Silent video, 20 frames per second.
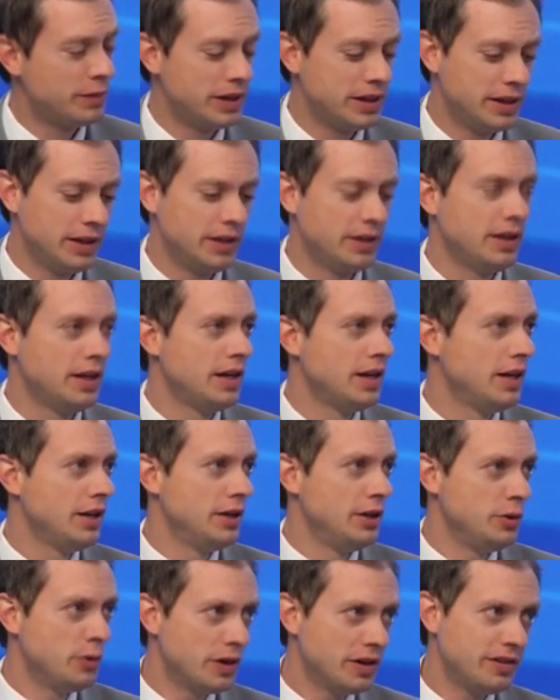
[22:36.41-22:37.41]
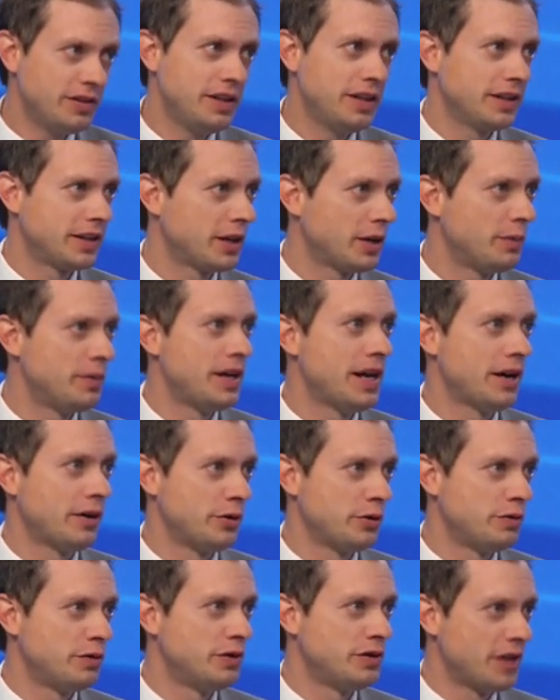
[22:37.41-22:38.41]
But again, you want to see it come down
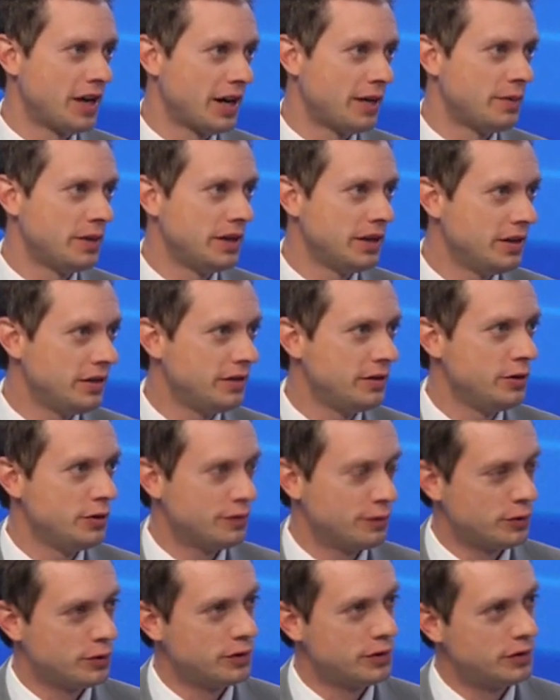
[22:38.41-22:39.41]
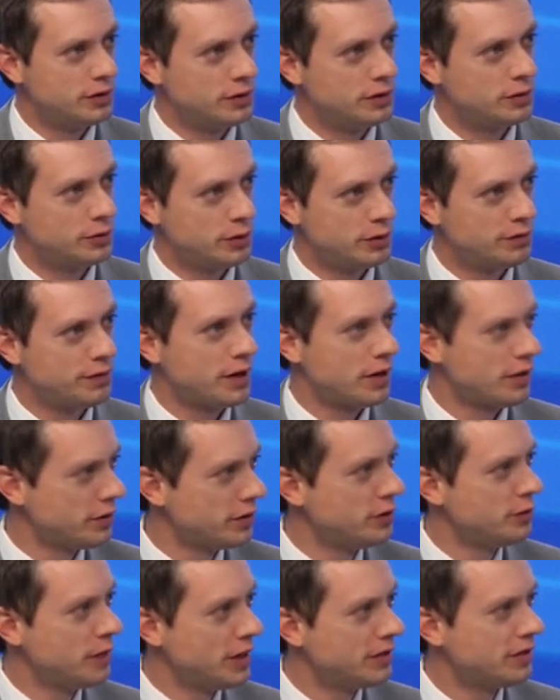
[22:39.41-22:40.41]
over time, and it is useful to, to sort of follow
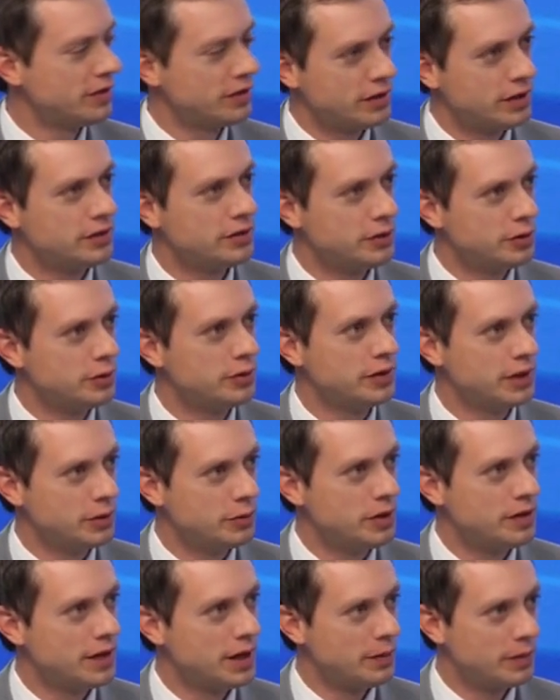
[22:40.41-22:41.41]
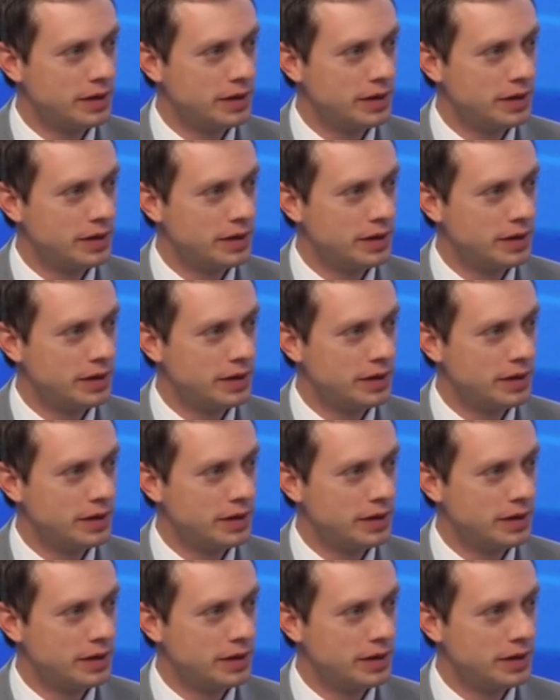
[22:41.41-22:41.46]
these patients longitudinally with that.